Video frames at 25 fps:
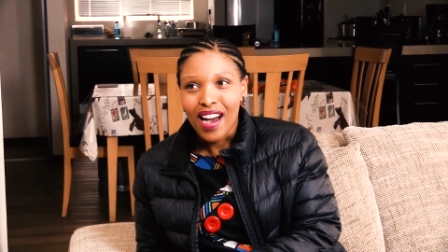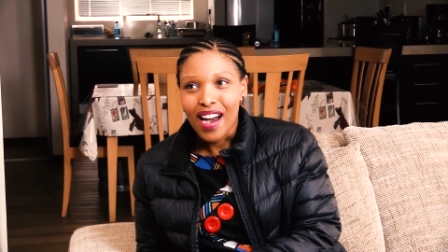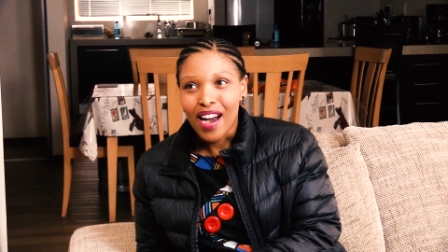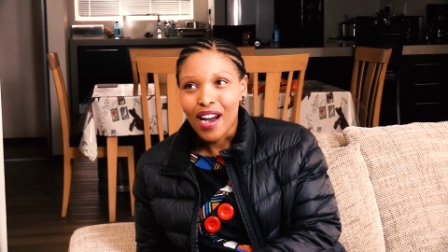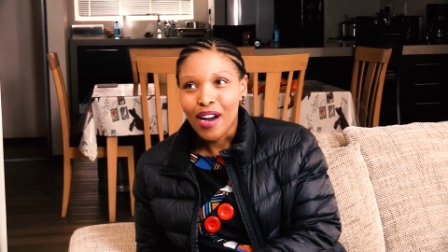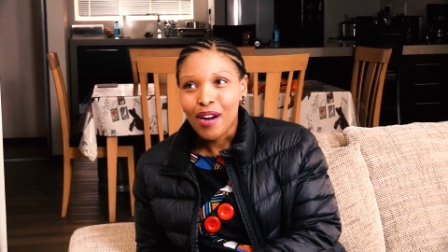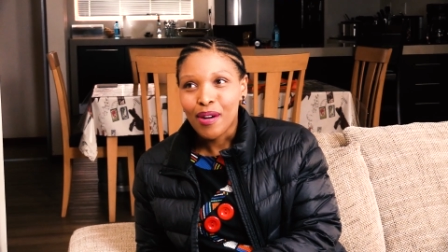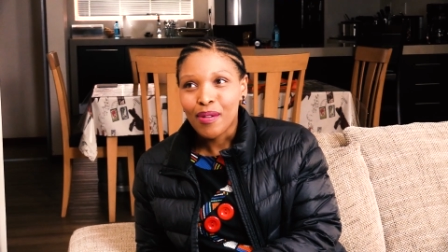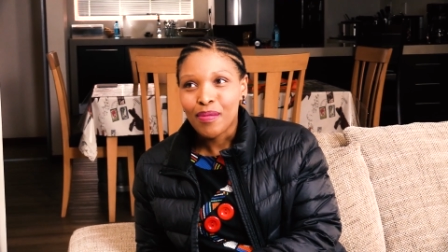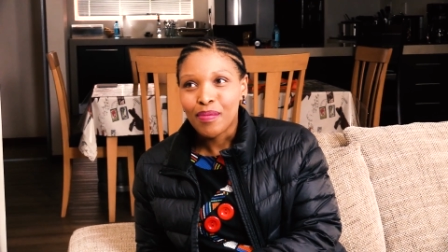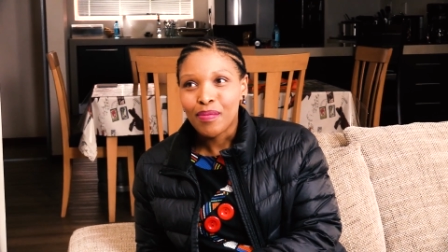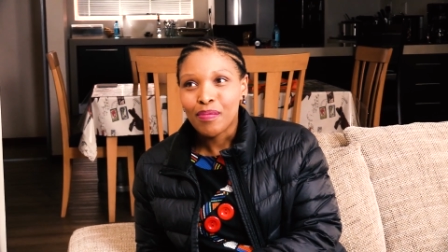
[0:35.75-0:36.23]

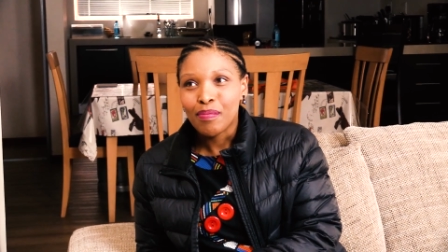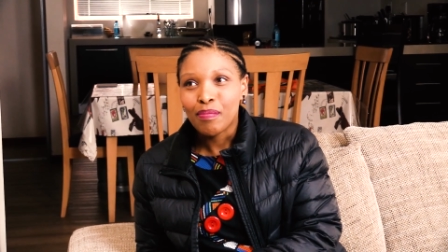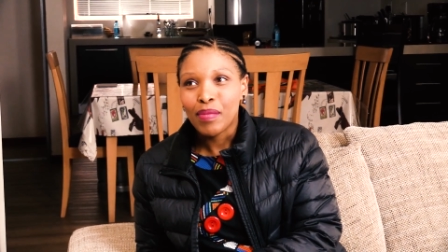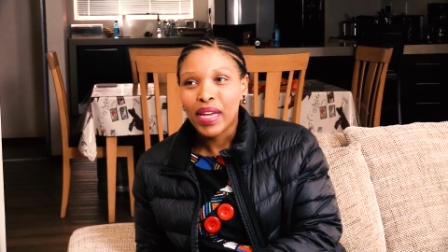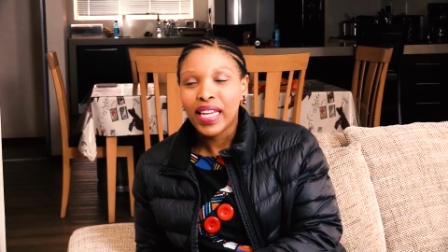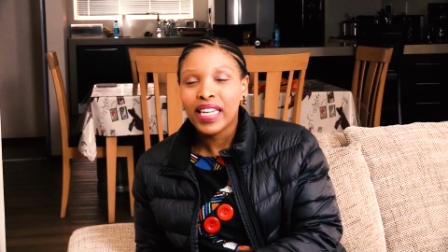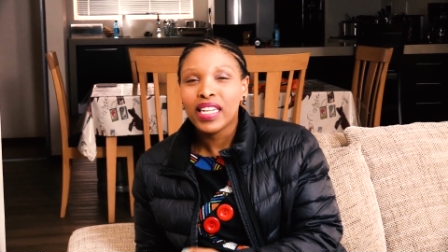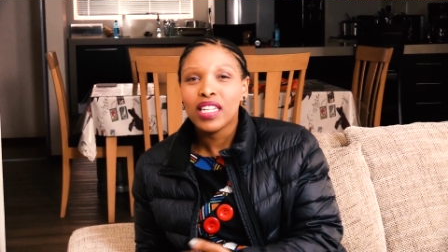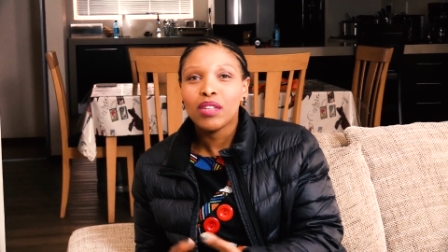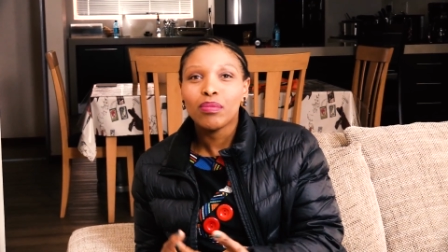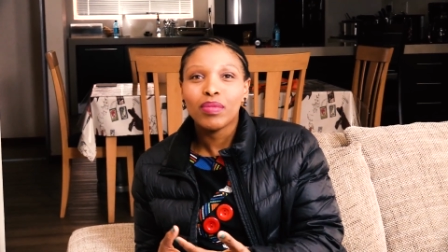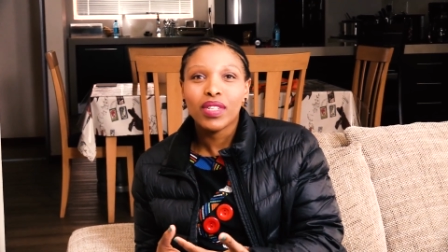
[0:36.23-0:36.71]
um,
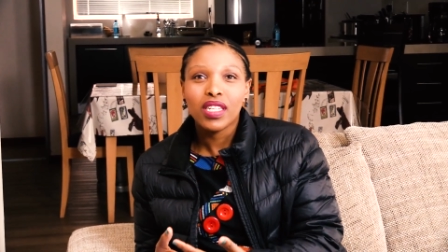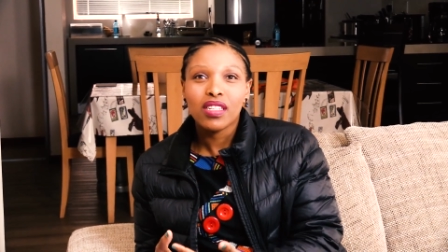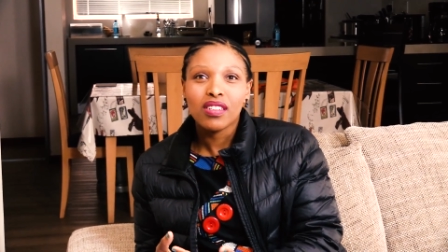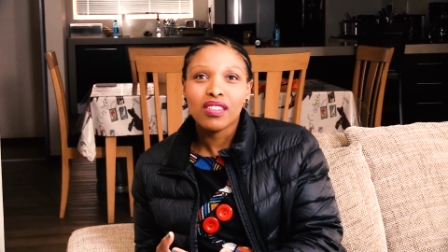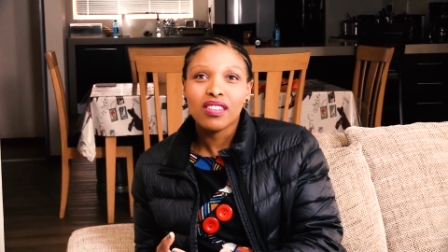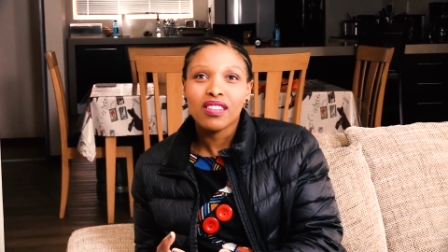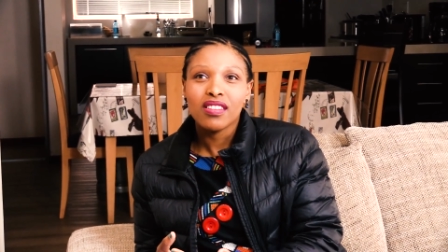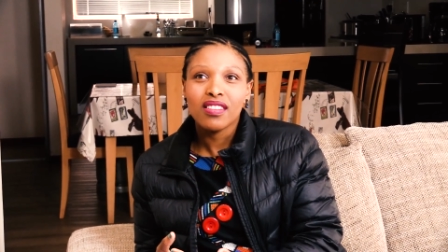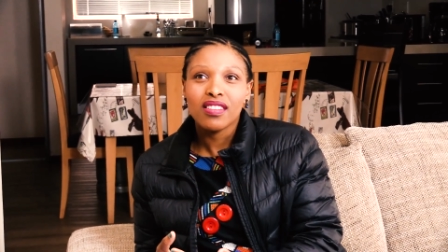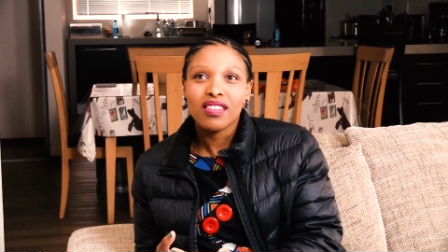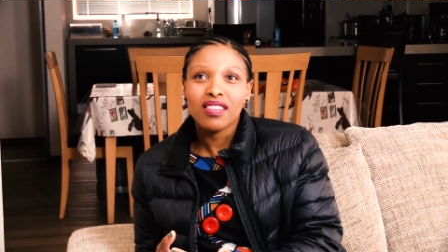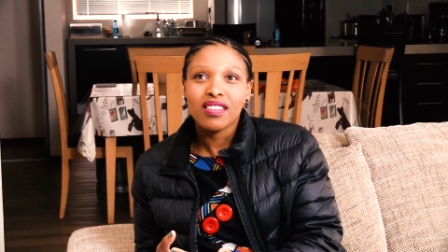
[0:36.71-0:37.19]
mainly
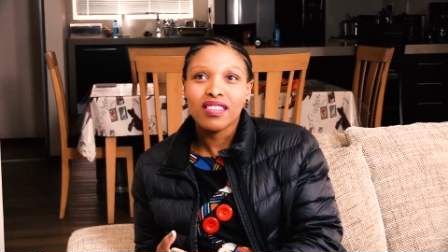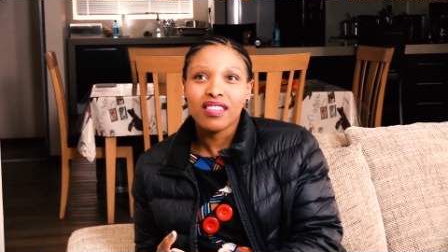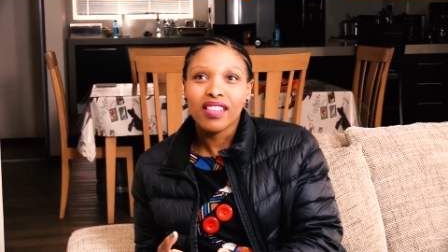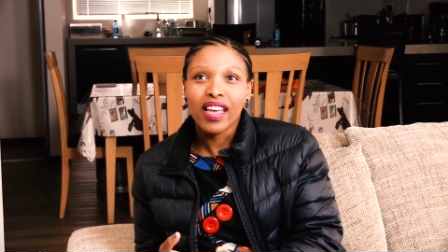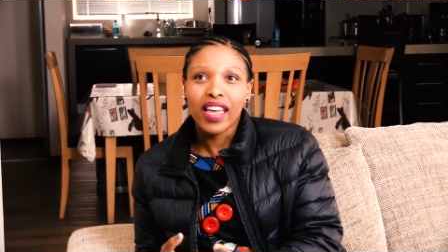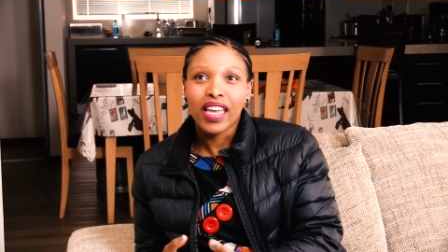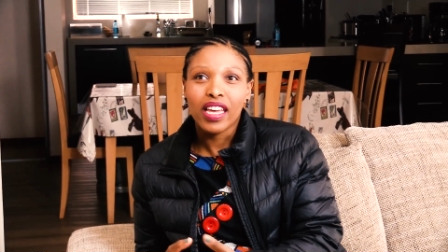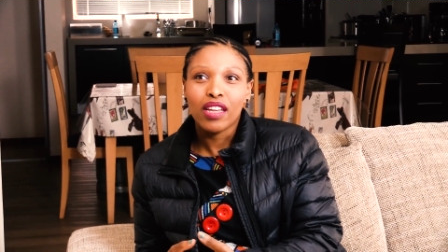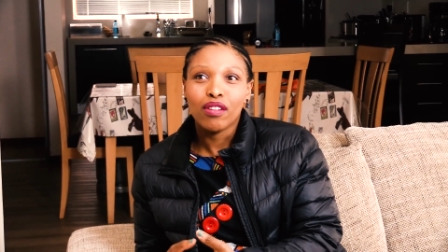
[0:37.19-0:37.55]
because they